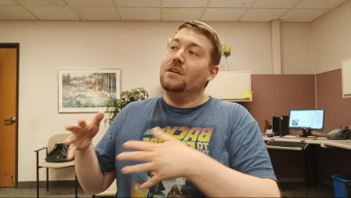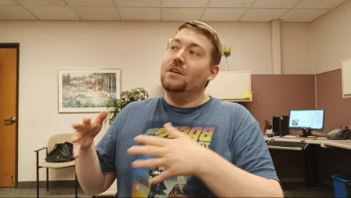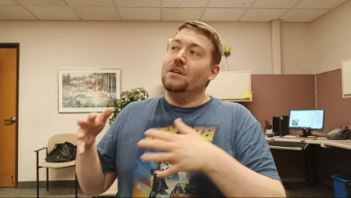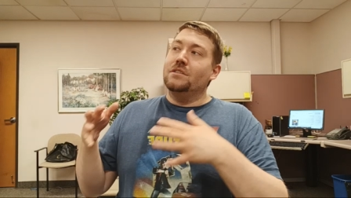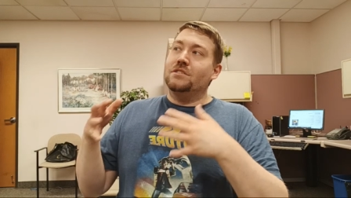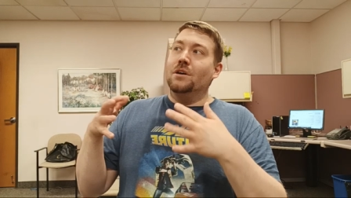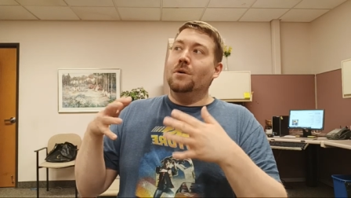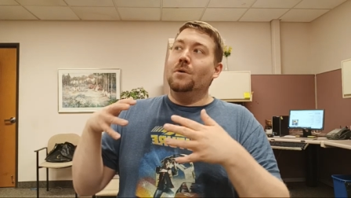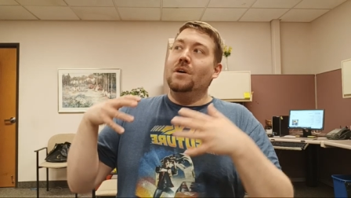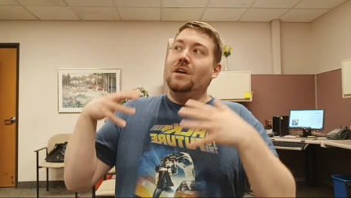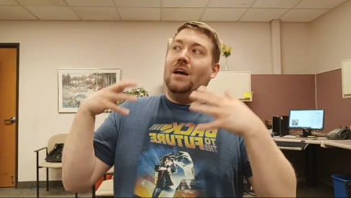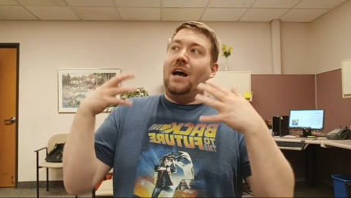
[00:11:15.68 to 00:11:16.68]
so
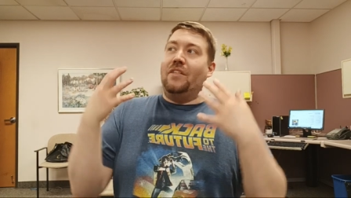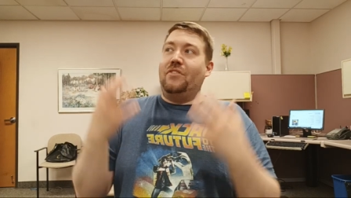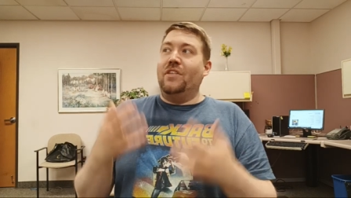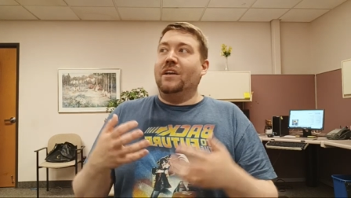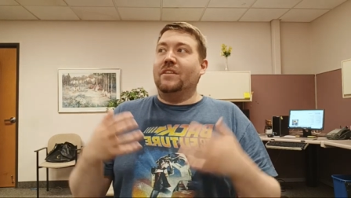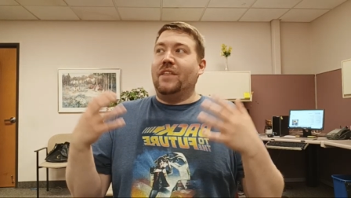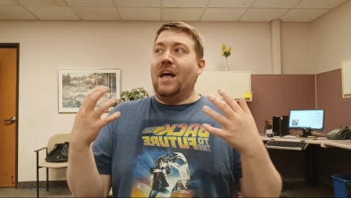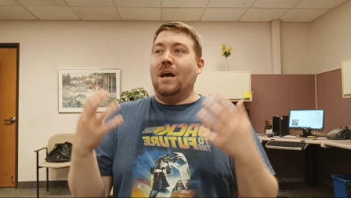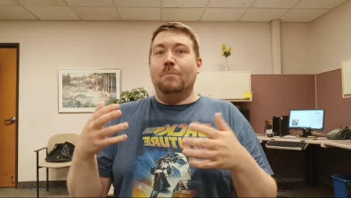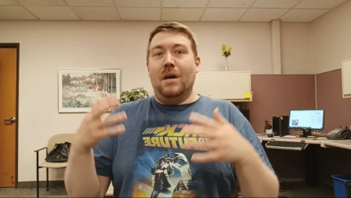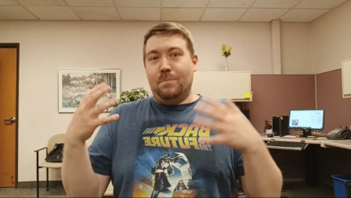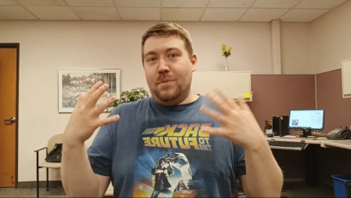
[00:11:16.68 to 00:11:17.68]
I think that
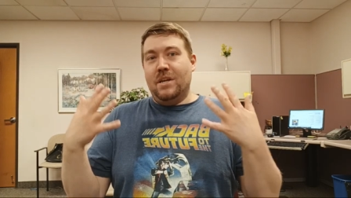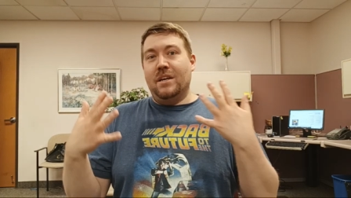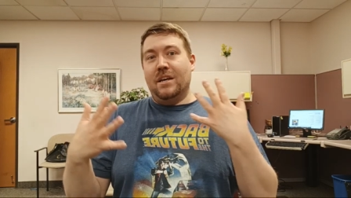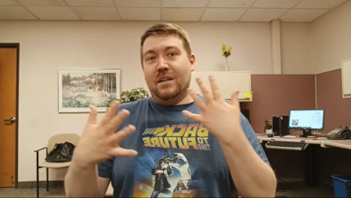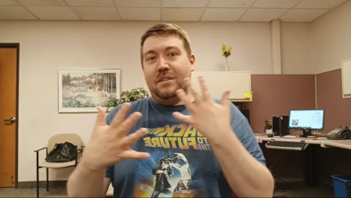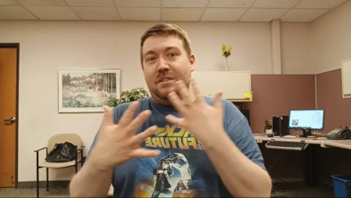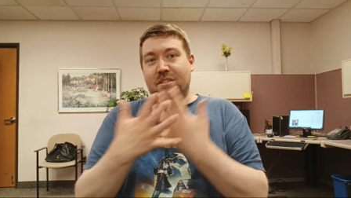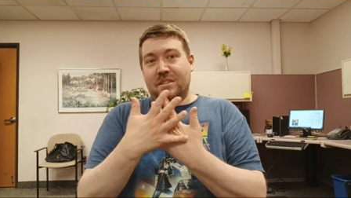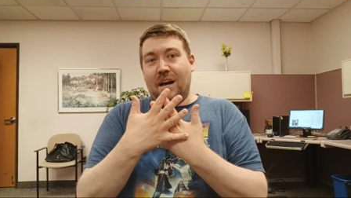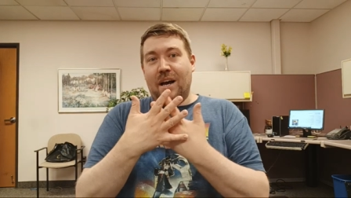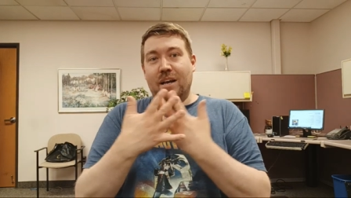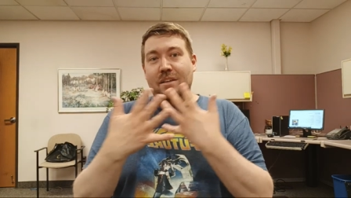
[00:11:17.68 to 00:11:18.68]
might be a
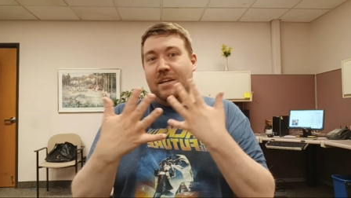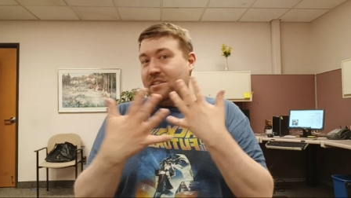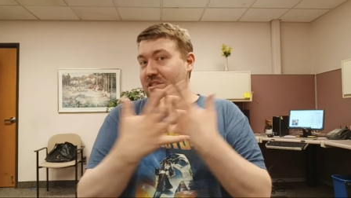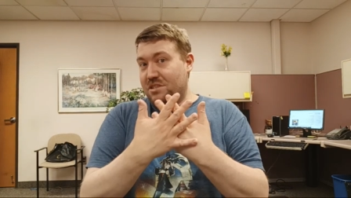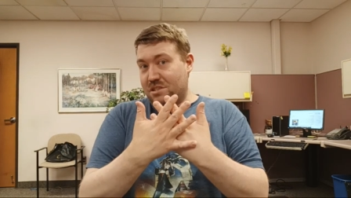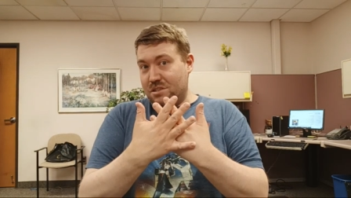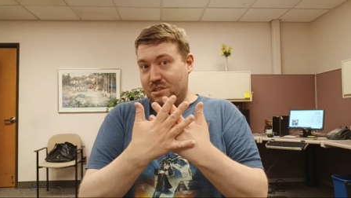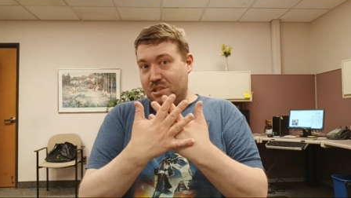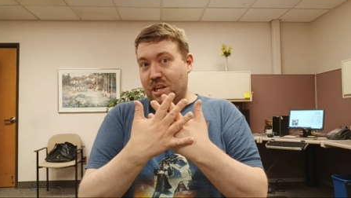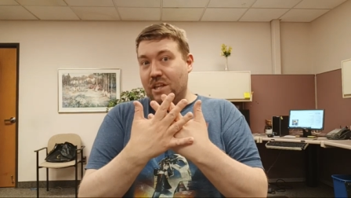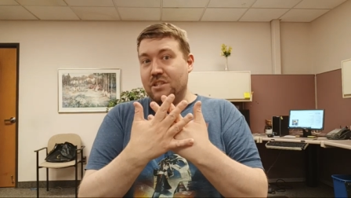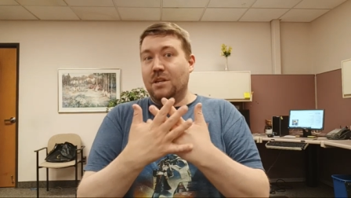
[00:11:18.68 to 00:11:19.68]
dialect
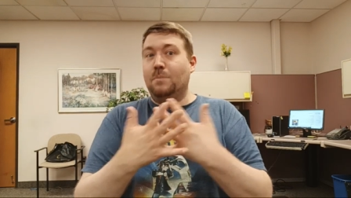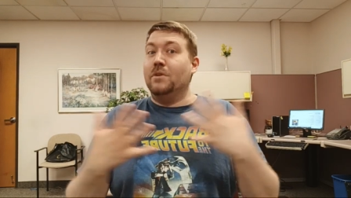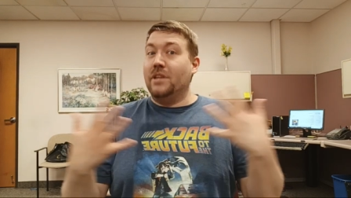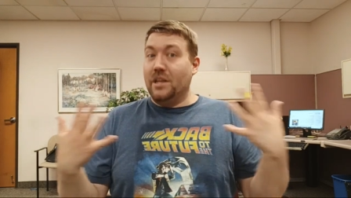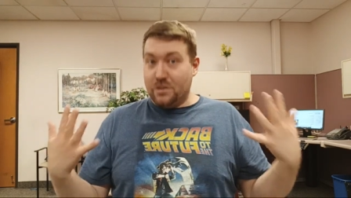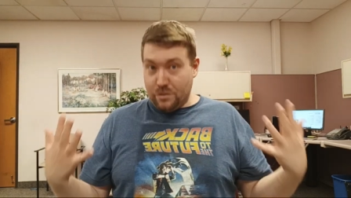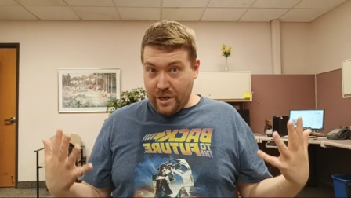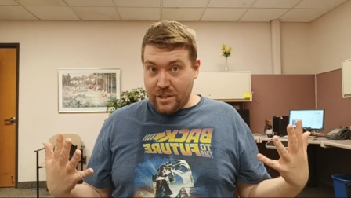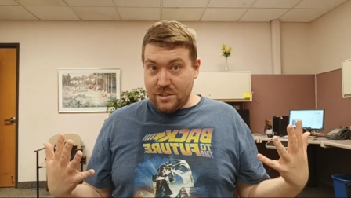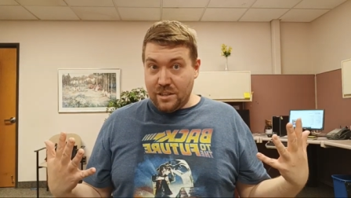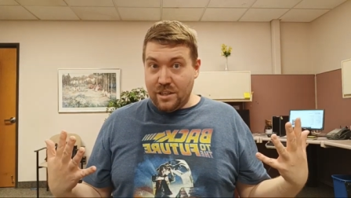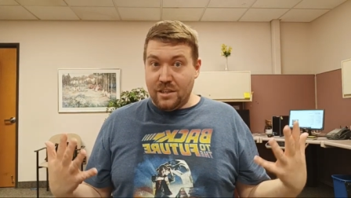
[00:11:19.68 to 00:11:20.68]
change up when they
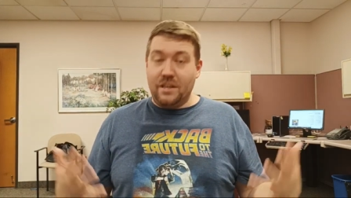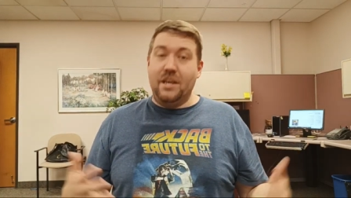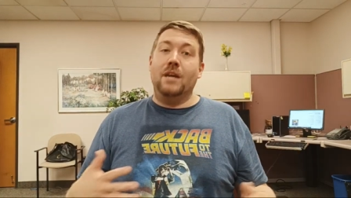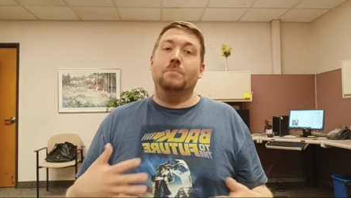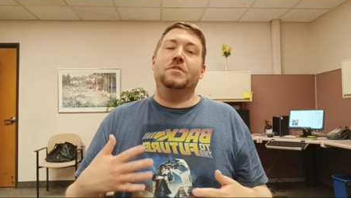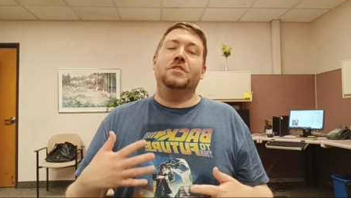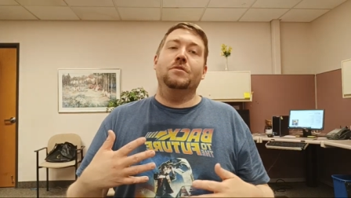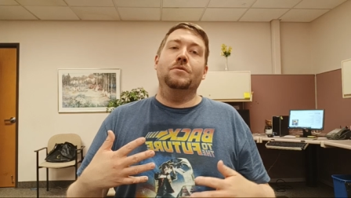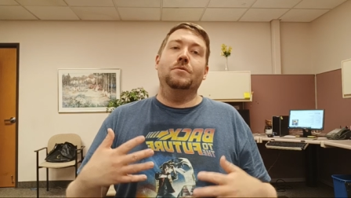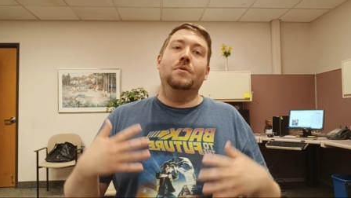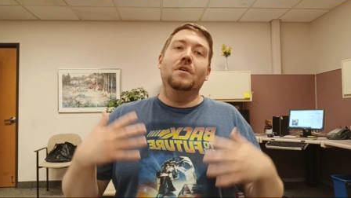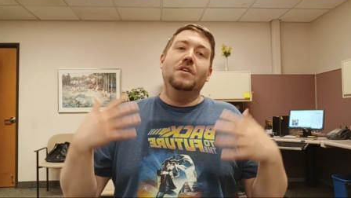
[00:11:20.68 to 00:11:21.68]
translate the game too.